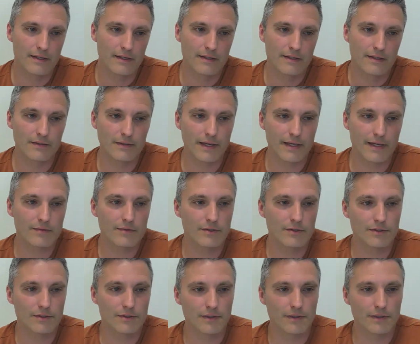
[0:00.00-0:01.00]
the
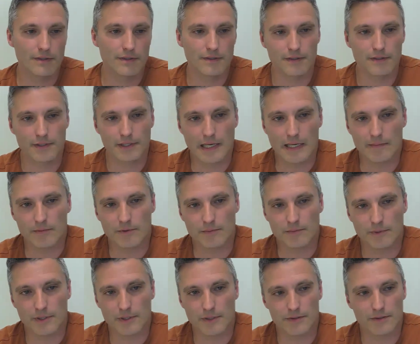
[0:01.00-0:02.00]
language that came to
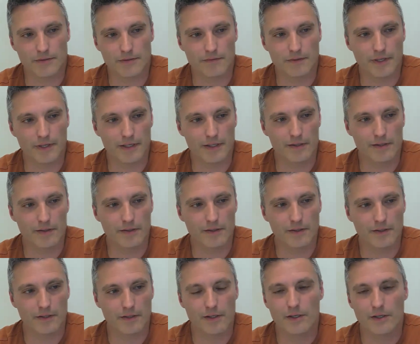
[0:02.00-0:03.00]
me is of like
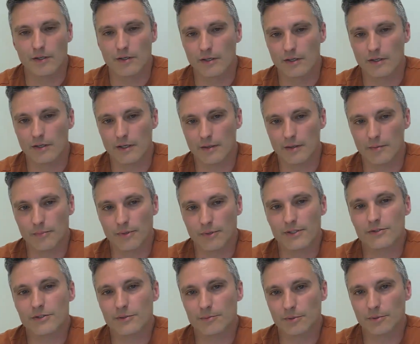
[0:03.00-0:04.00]

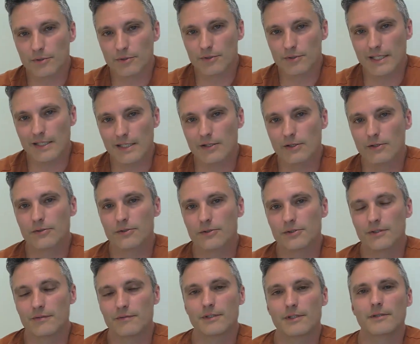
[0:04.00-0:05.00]
principled
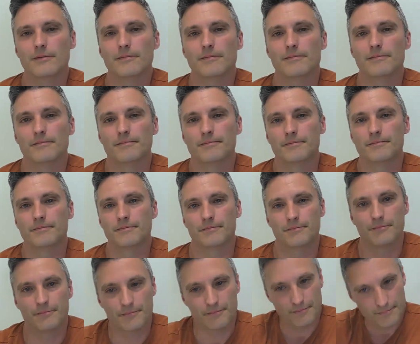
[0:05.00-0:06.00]
inclusivity.
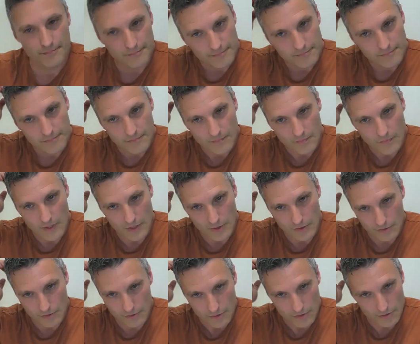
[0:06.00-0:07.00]

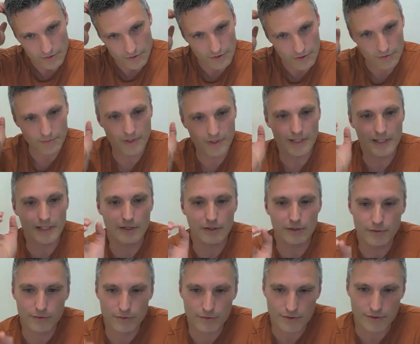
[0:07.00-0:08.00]
Like you're still being
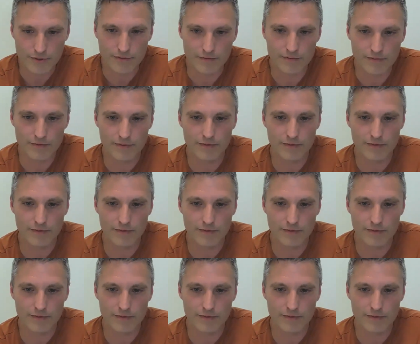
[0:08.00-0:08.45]
inclusive,